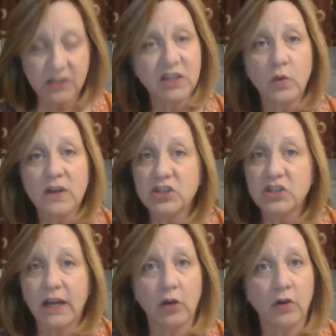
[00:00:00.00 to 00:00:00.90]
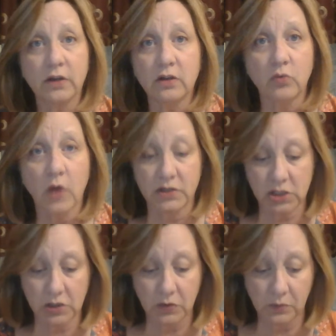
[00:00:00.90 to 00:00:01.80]
she wished Karen could run
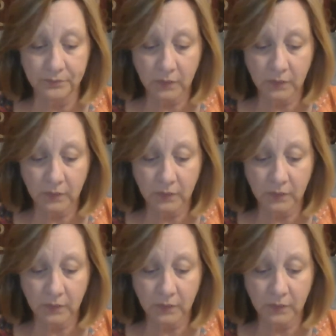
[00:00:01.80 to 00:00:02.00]
too.